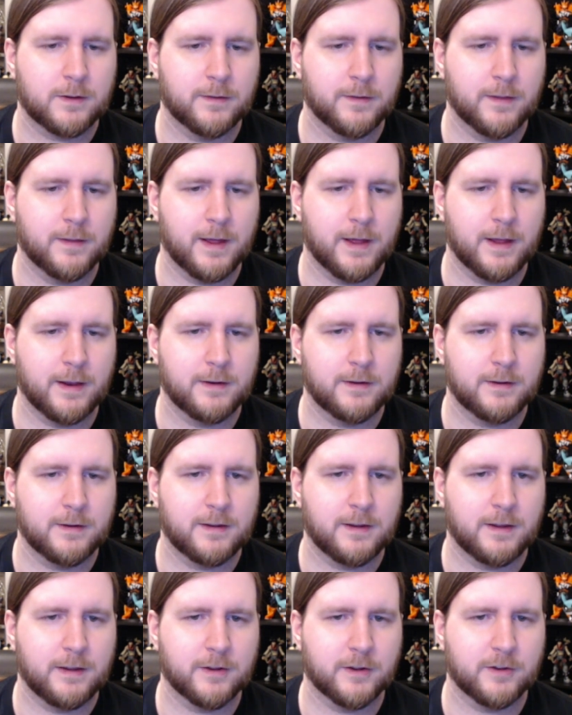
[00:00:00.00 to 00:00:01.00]
And then
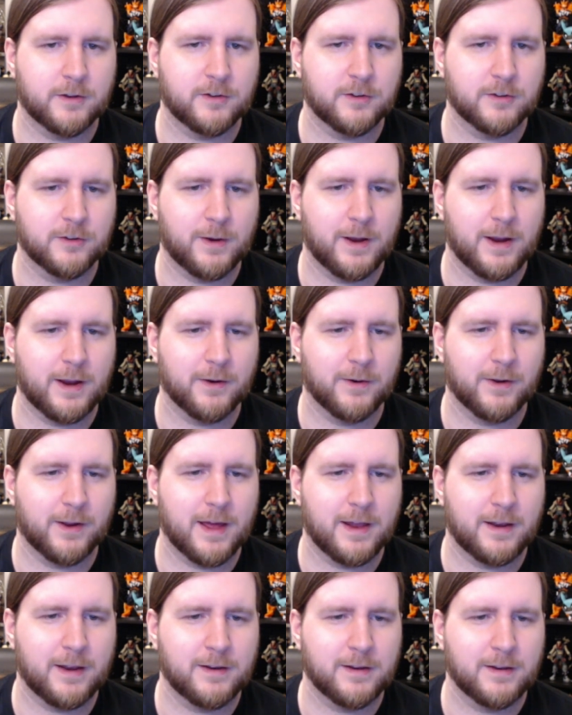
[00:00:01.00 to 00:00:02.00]
he touches her hair
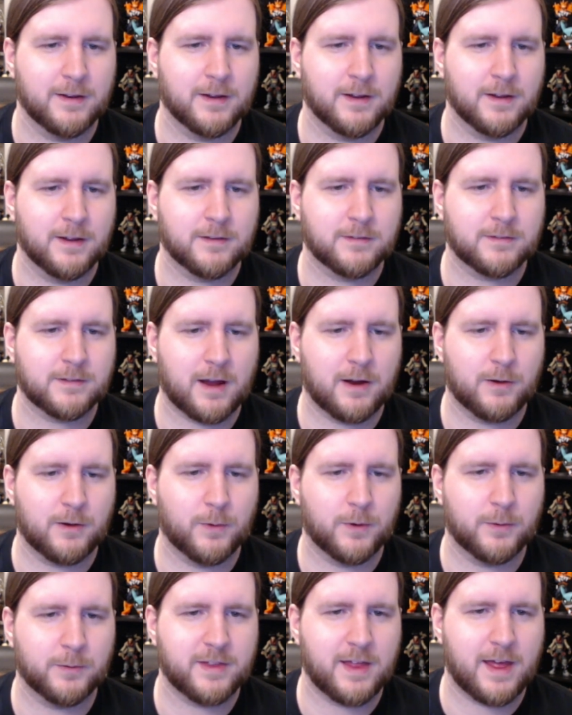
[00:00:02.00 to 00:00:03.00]
again. Ah,
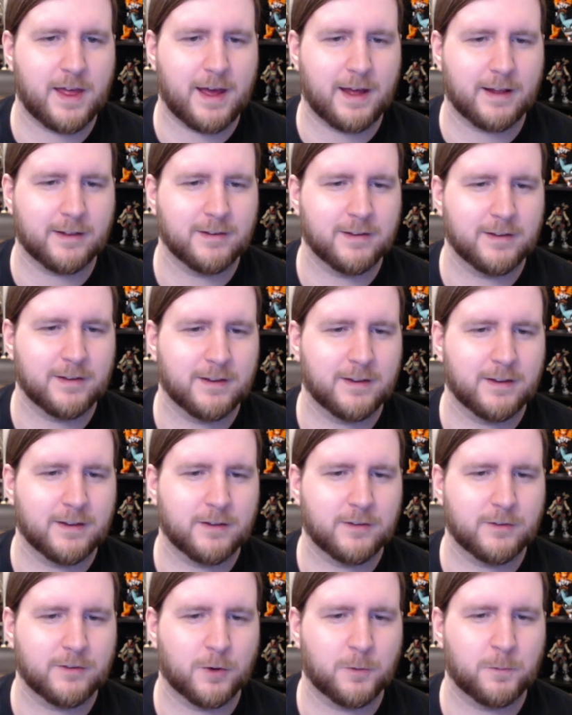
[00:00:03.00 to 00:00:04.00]
what was that?
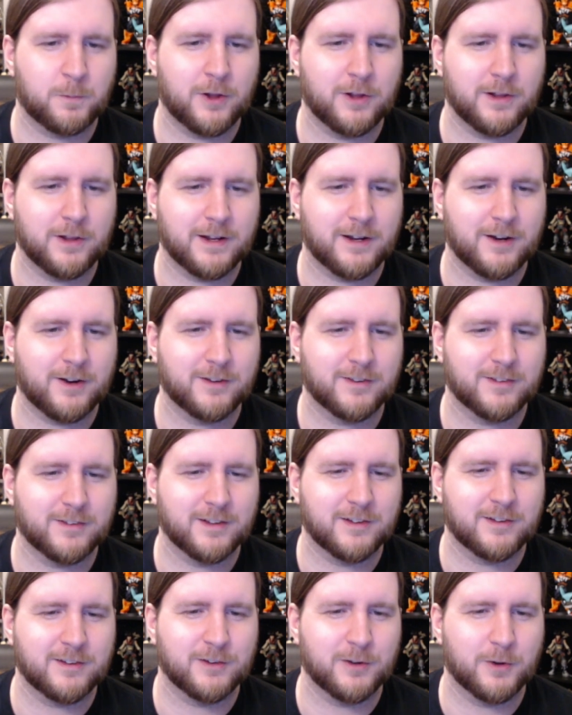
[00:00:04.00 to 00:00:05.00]
Don't pull, it hurts.
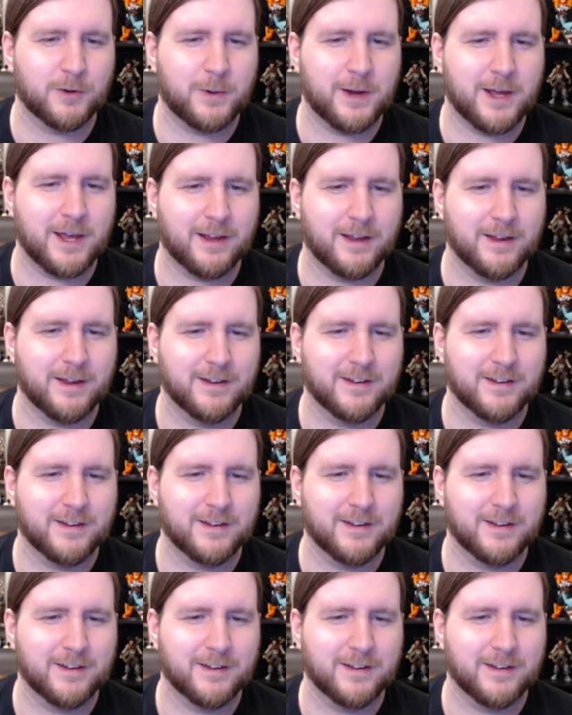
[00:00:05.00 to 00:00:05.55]
This isn't a wig.